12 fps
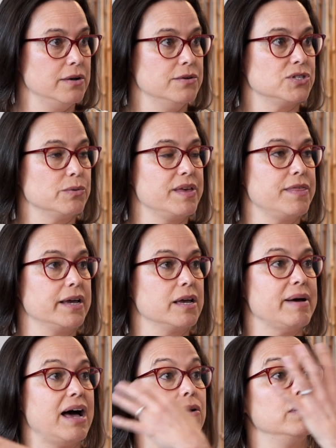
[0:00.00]
So we think
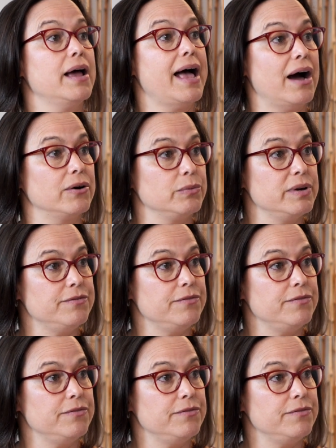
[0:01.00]
about how do we